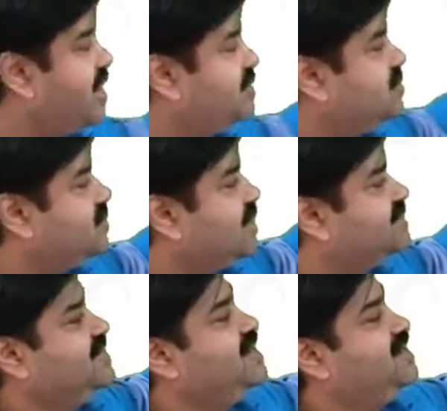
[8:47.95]
As you can
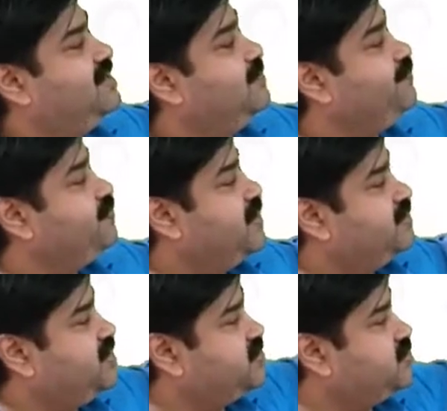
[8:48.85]
see here,
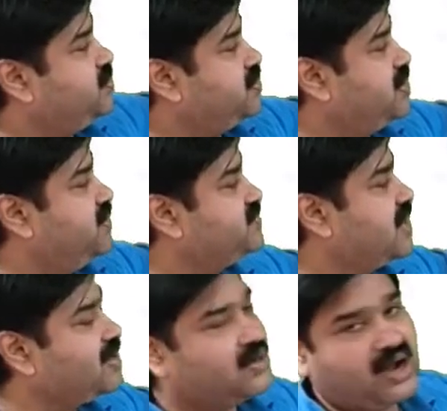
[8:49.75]
these two curves
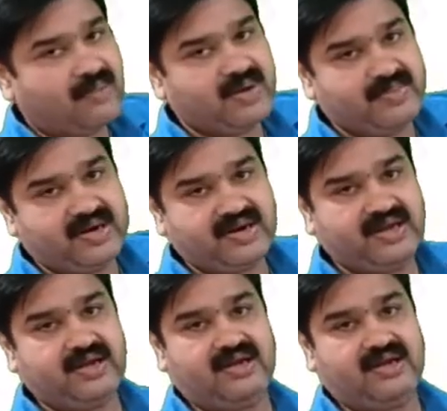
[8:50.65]
are complementary